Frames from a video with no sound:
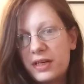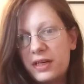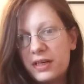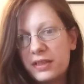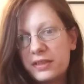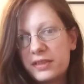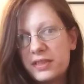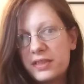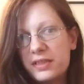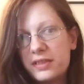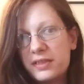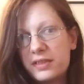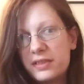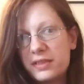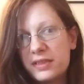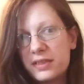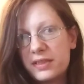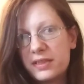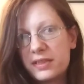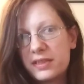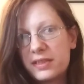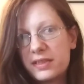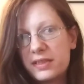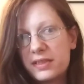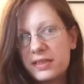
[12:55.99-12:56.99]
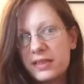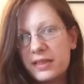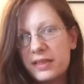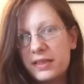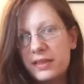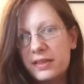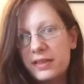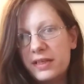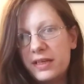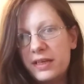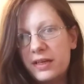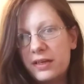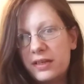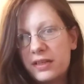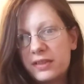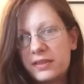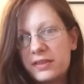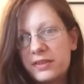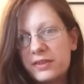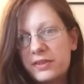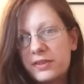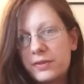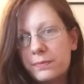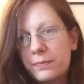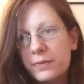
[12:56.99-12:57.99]
autistics in the
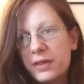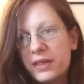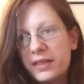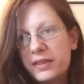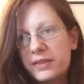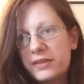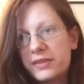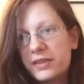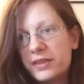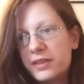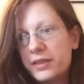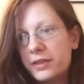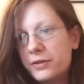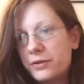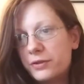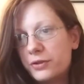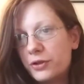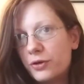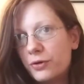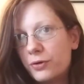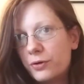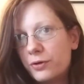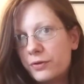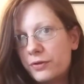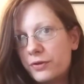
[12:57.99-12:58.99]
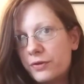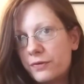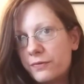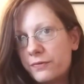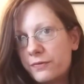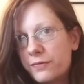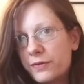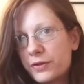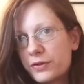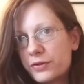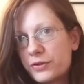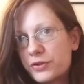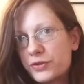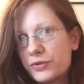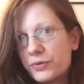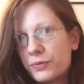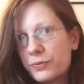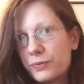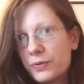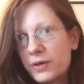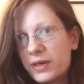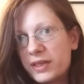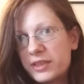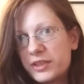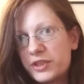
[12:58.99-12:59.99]
autism rights and neurodiverse
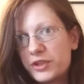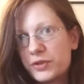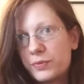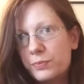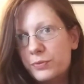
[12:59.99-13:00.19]
rights